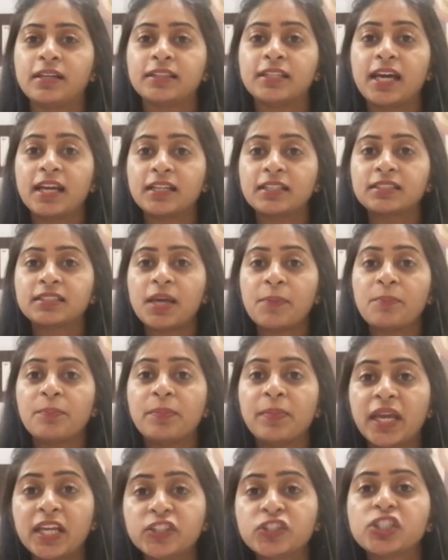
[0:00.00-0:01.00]
There is some
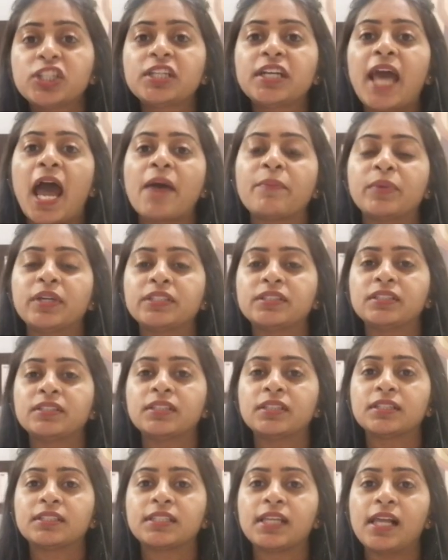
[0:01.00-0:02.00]
major damage in
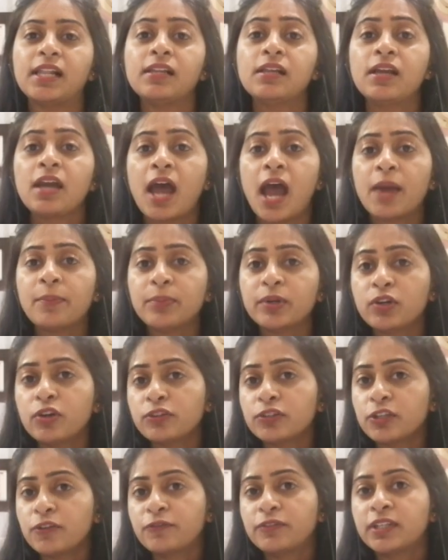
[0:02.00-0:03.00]
the cell, and
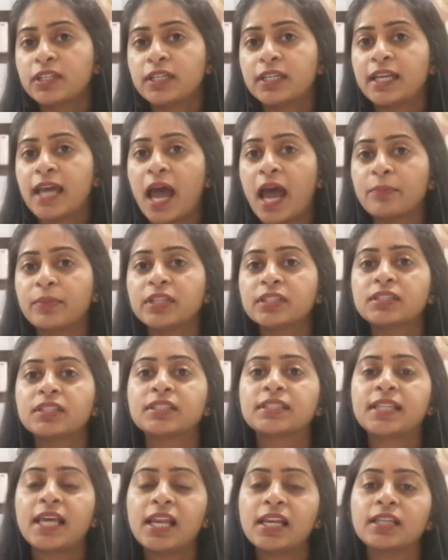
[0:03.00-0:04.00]
because of that damage, the
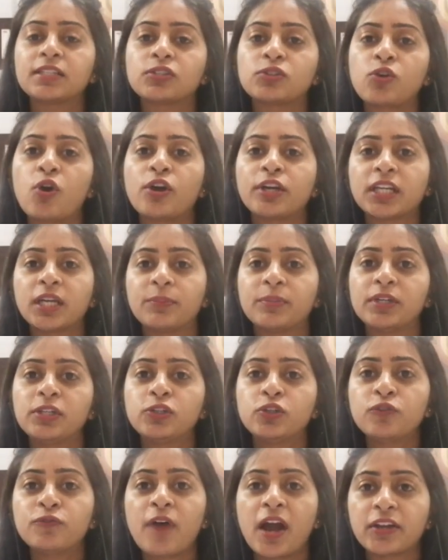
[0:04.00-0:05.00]
cell is not able
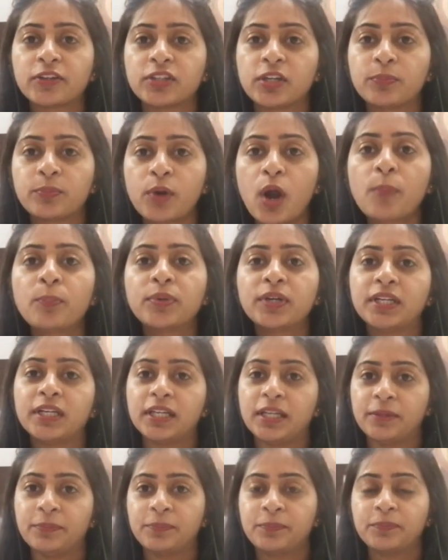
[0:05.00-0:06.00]
to function properly.